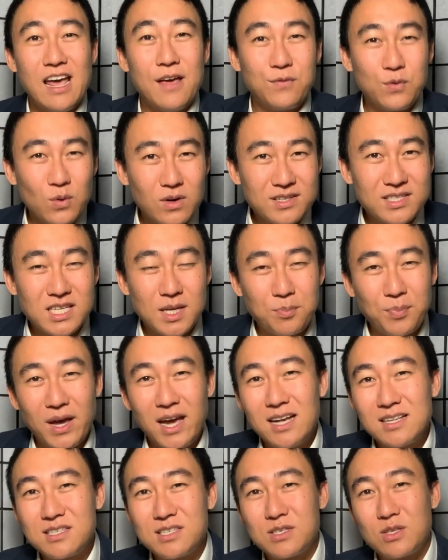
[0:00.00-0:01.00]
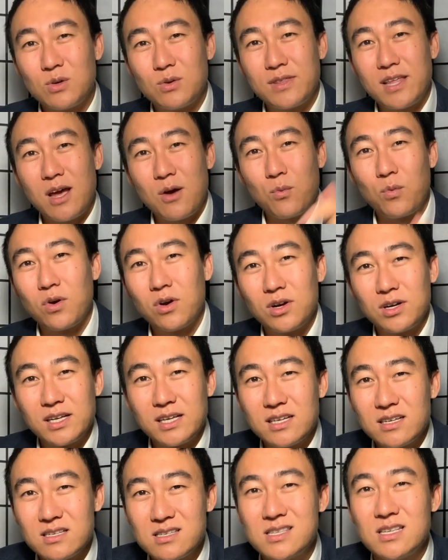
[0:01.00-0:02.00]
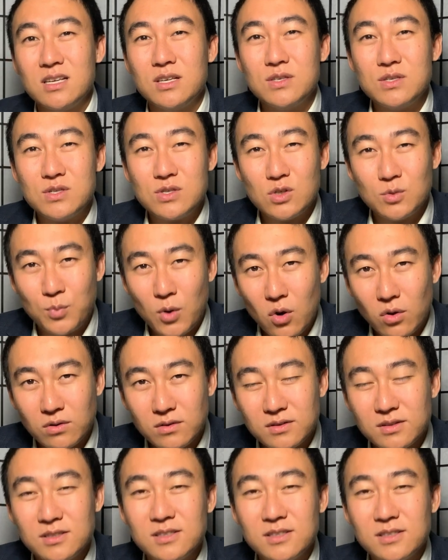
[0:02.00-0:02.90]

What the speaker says: If you want to say pants though, that word is zubon,